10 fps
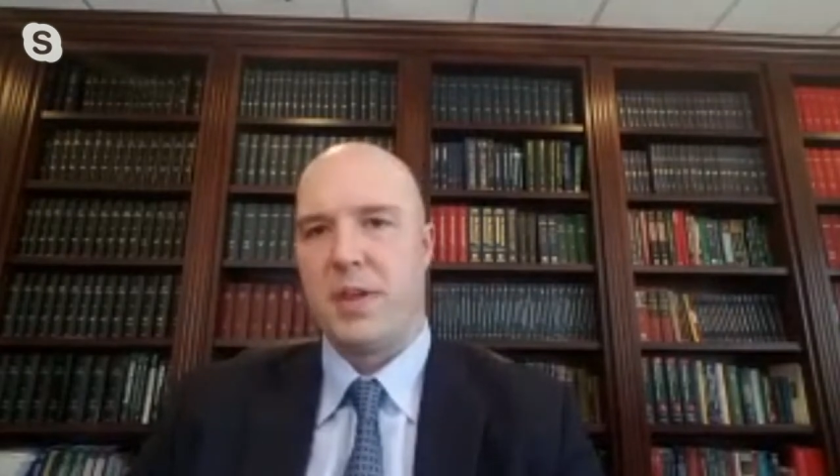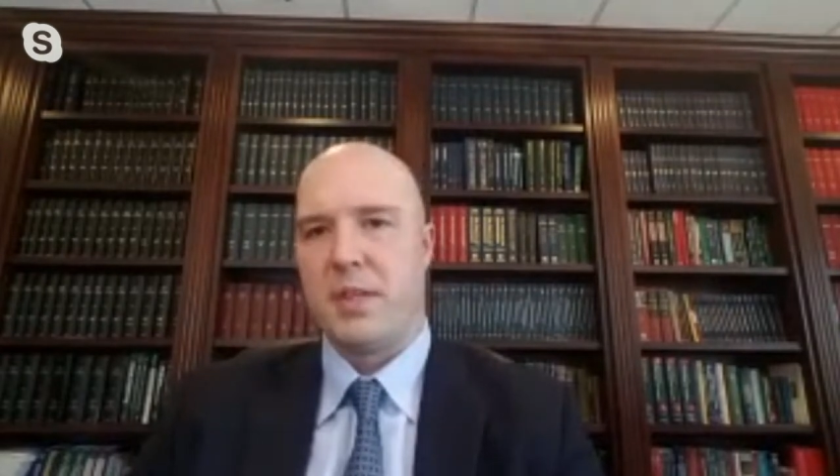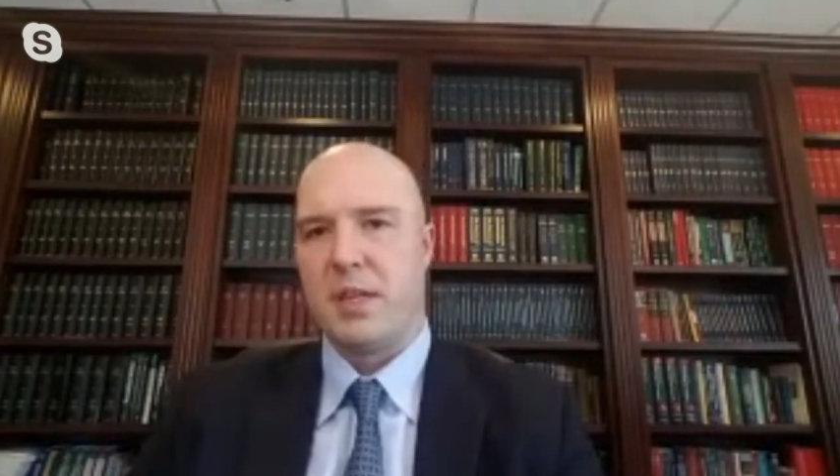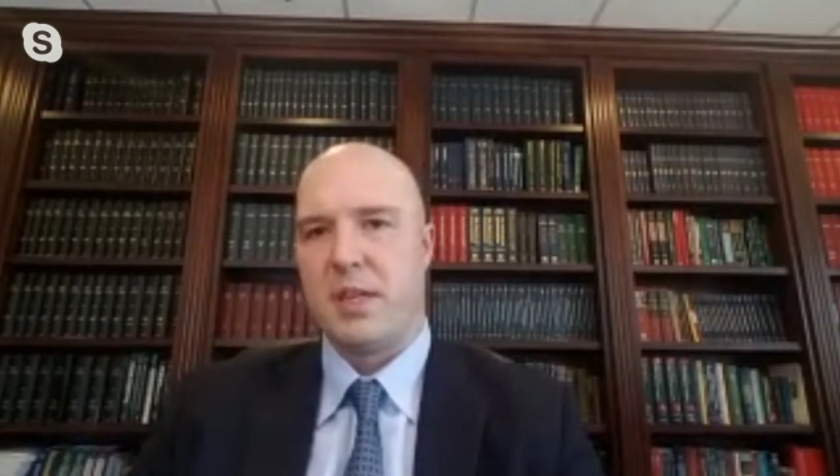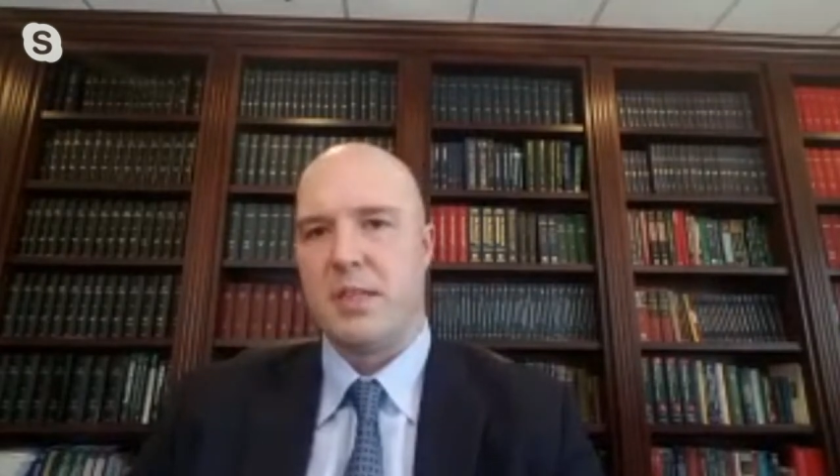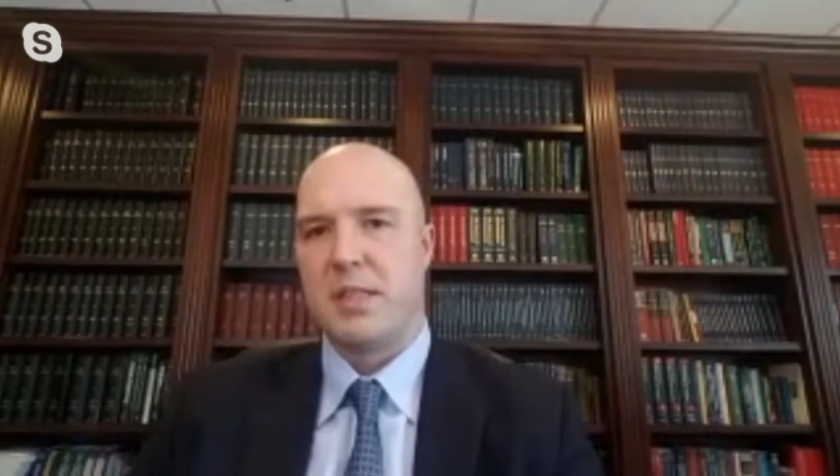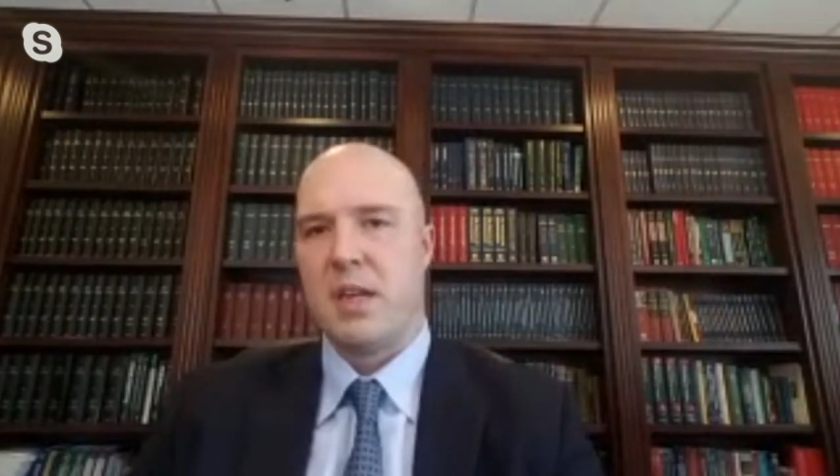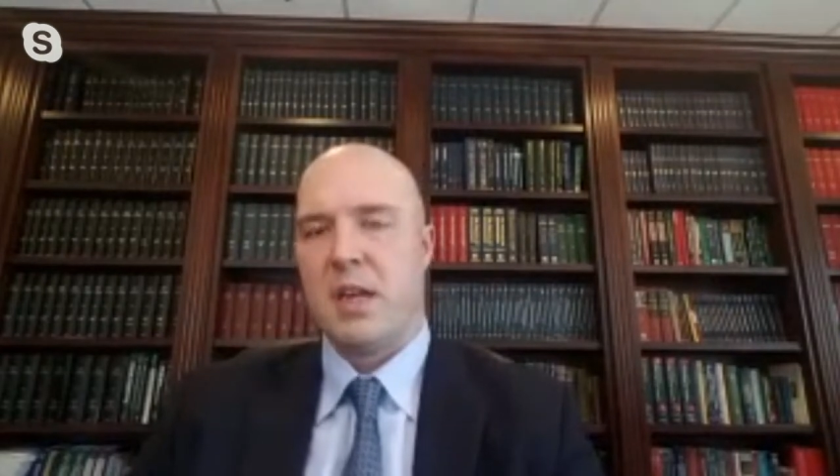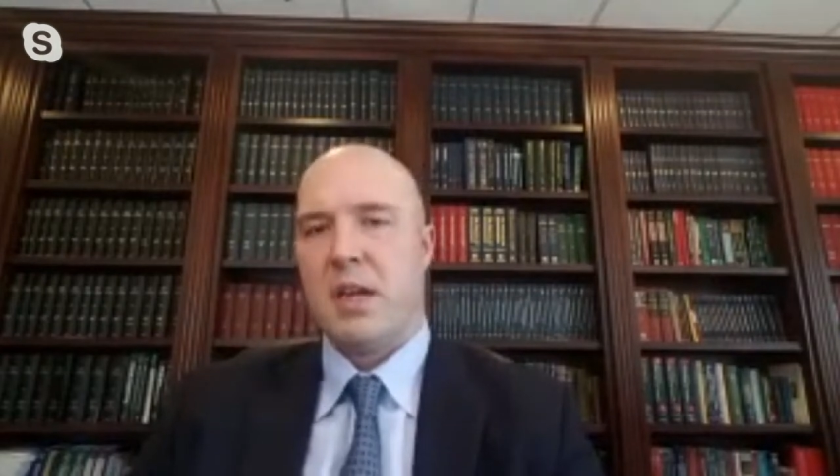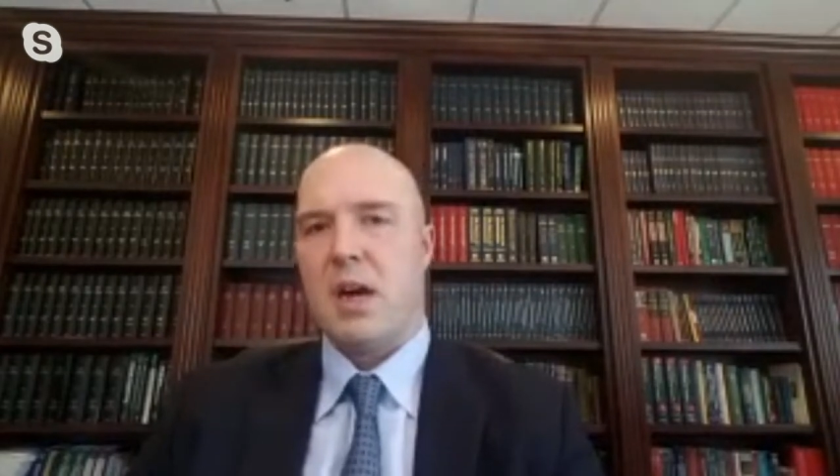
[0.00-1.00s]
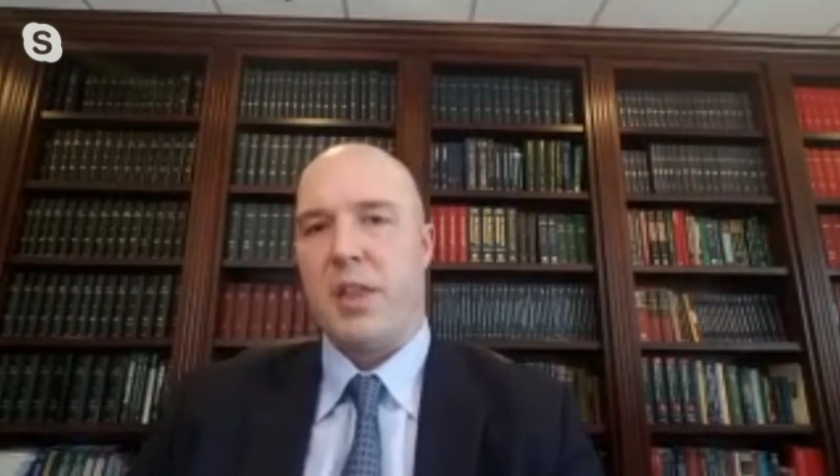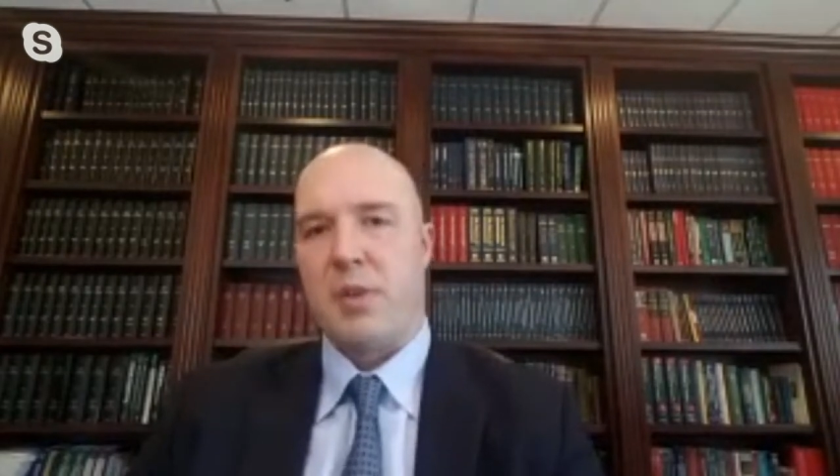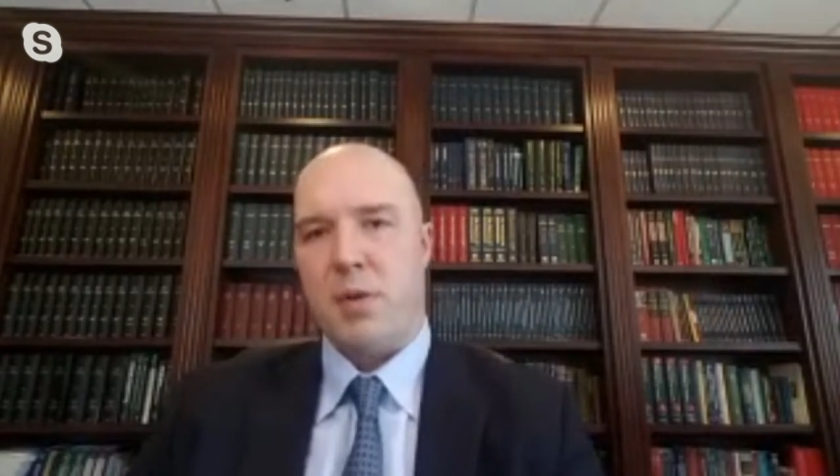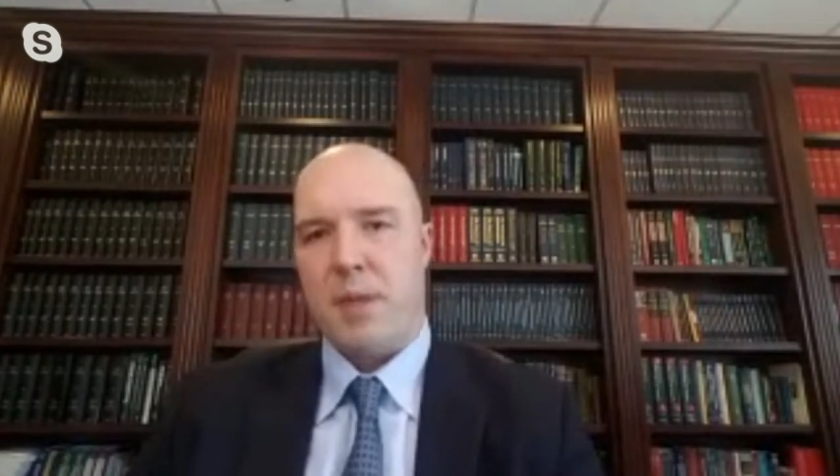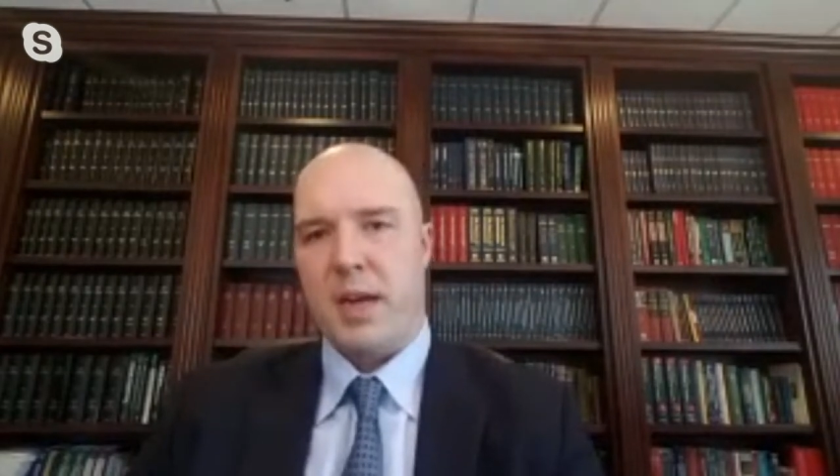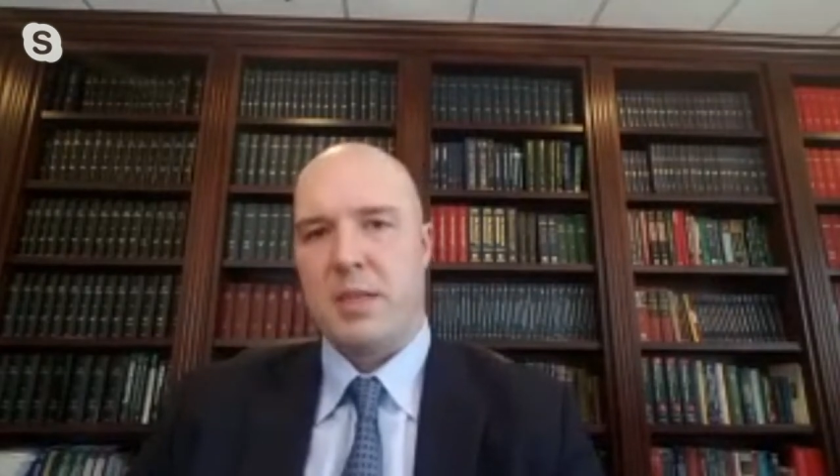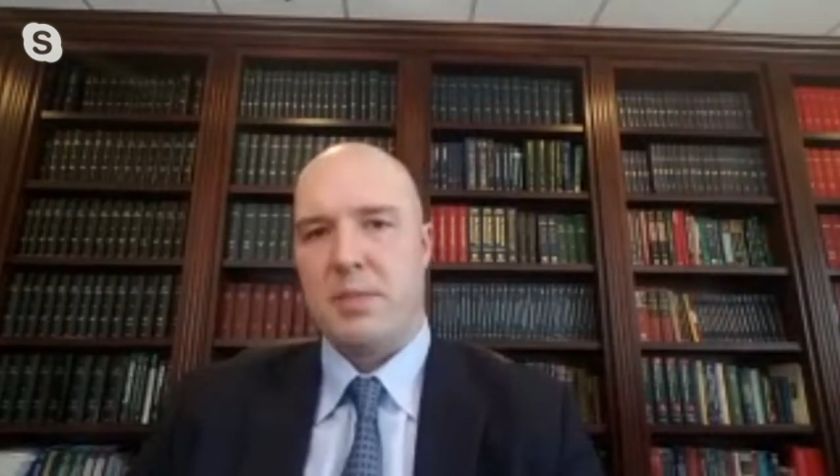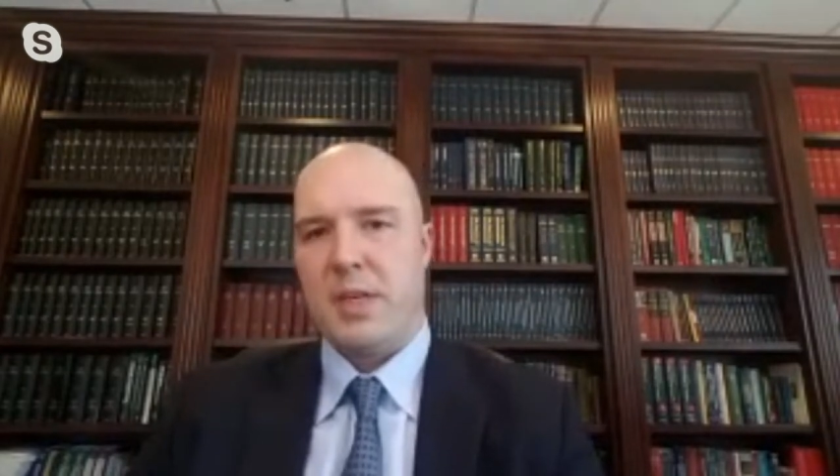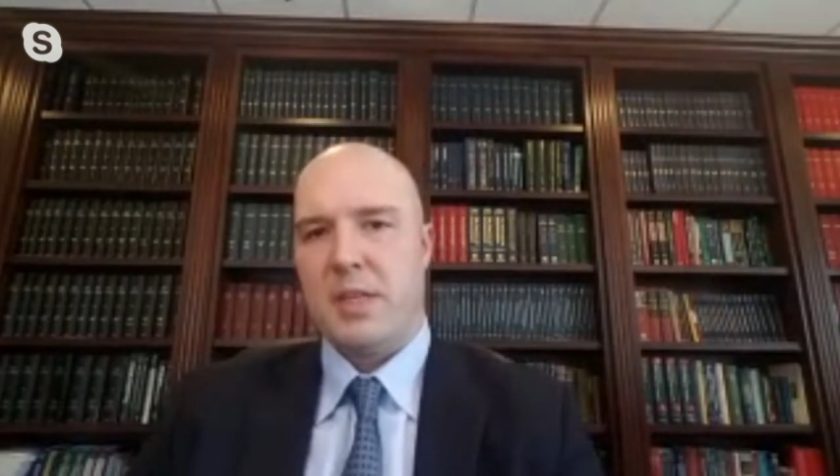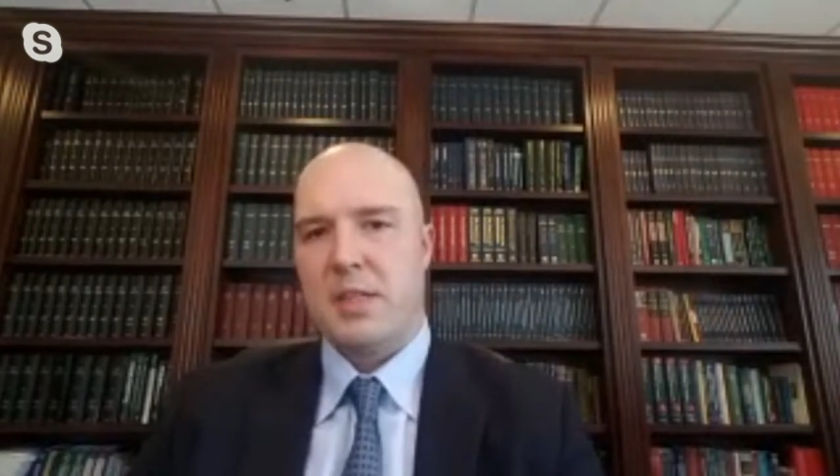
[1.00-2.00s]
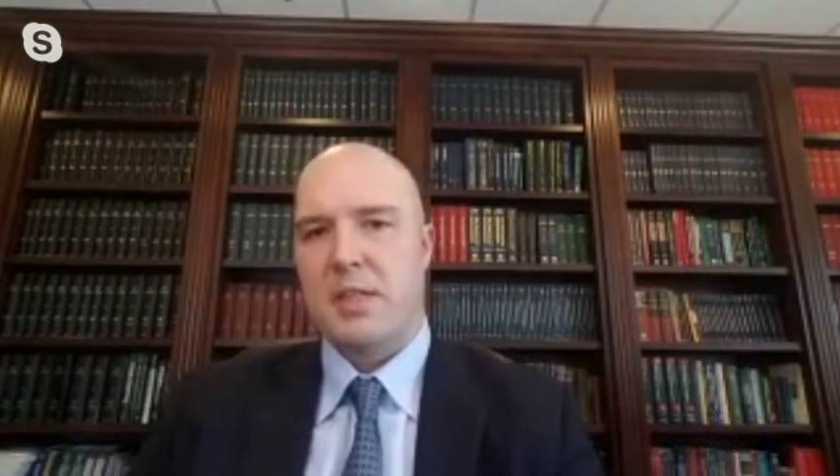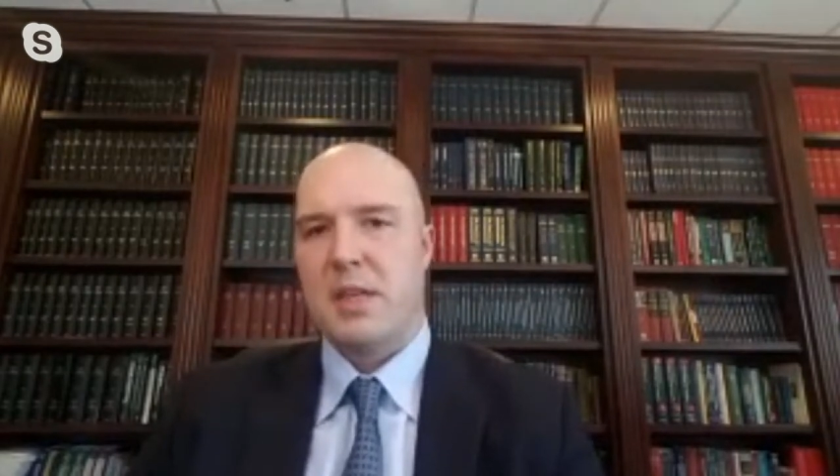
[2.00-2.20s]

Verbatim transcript: that does uh, thrombectomies,